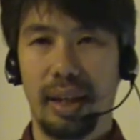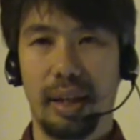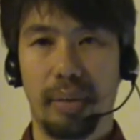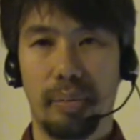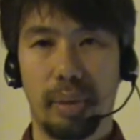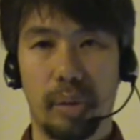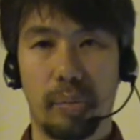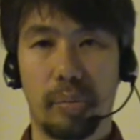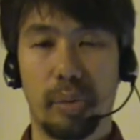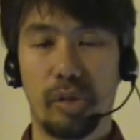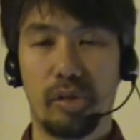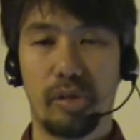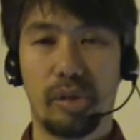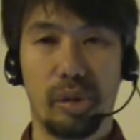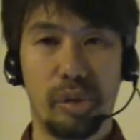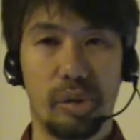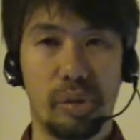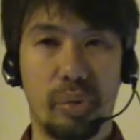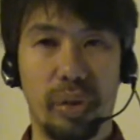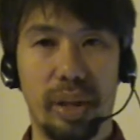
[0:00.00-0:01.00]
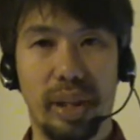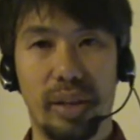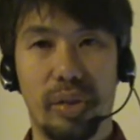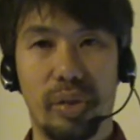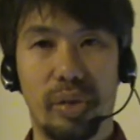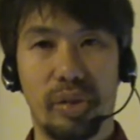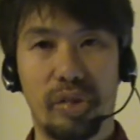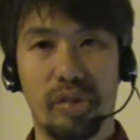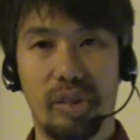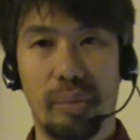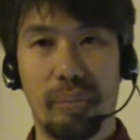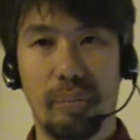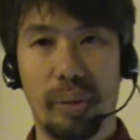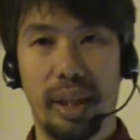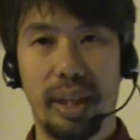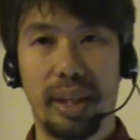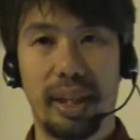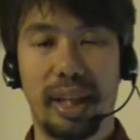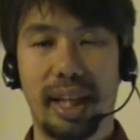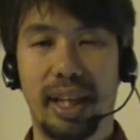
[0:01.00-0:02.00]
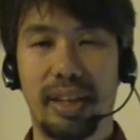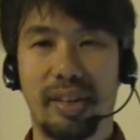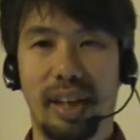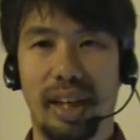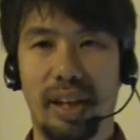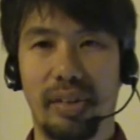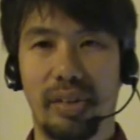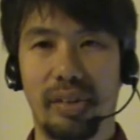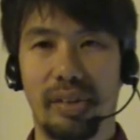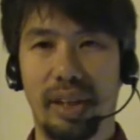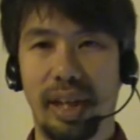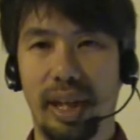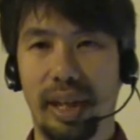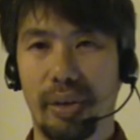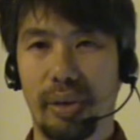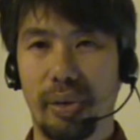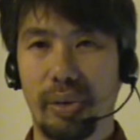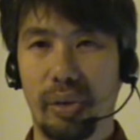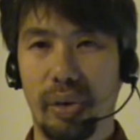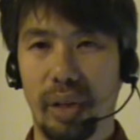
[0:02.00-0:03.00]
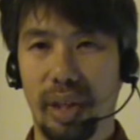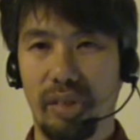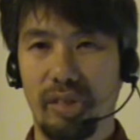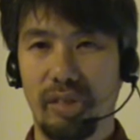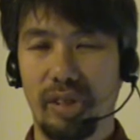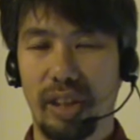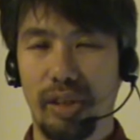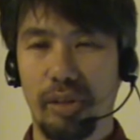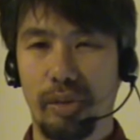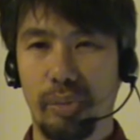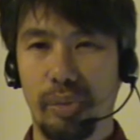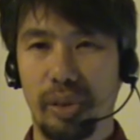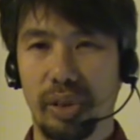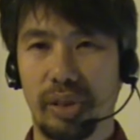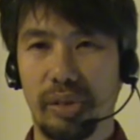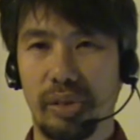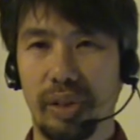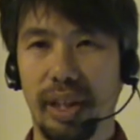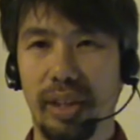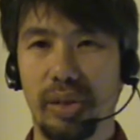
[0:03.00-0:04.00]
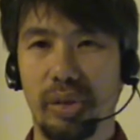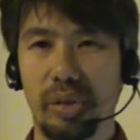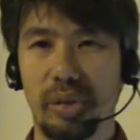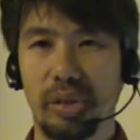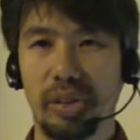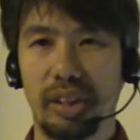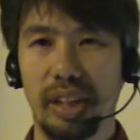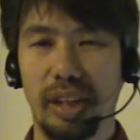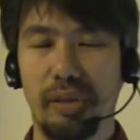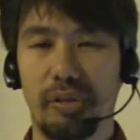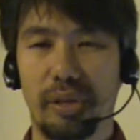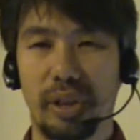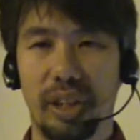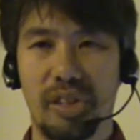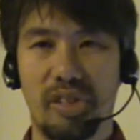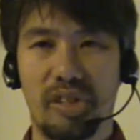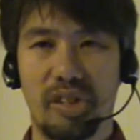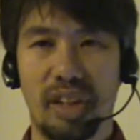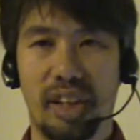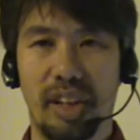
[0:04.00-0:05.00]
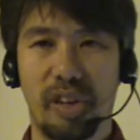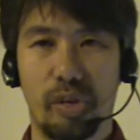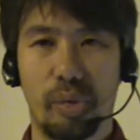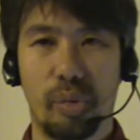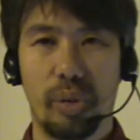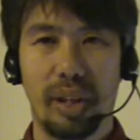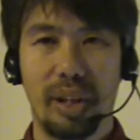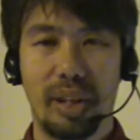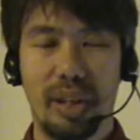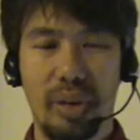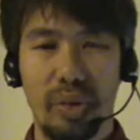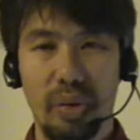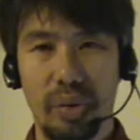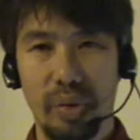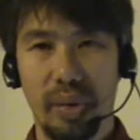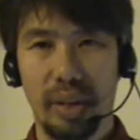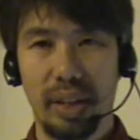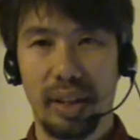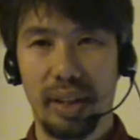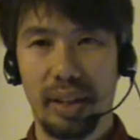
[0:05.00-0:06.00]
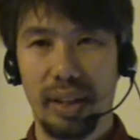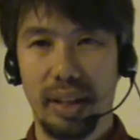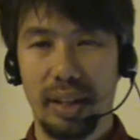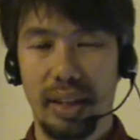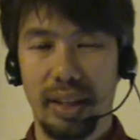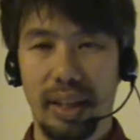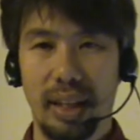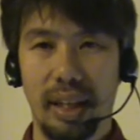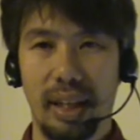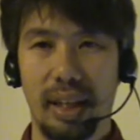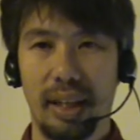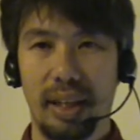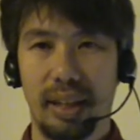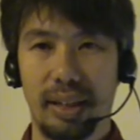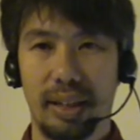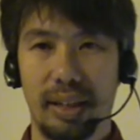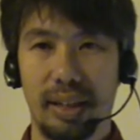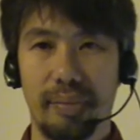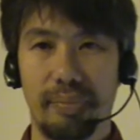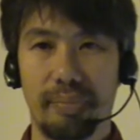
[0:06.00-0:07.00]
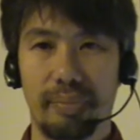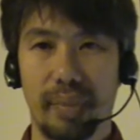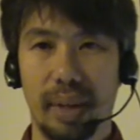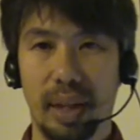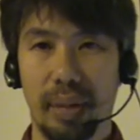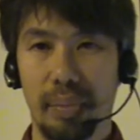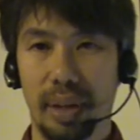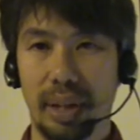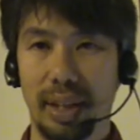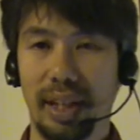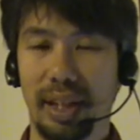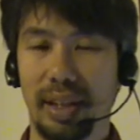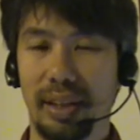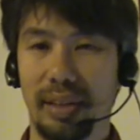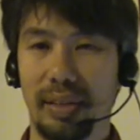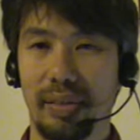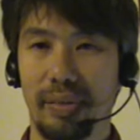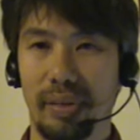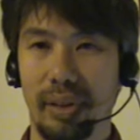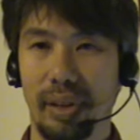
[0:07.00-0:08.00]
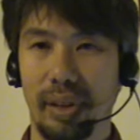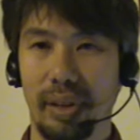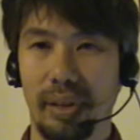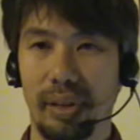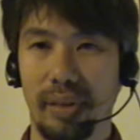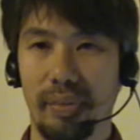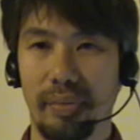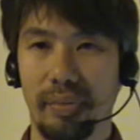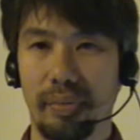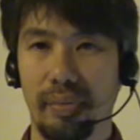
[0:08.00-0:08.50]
Uh, but most usually you're simply kicked out. The egregore itself will try to sever its ties with you. Um, but then the,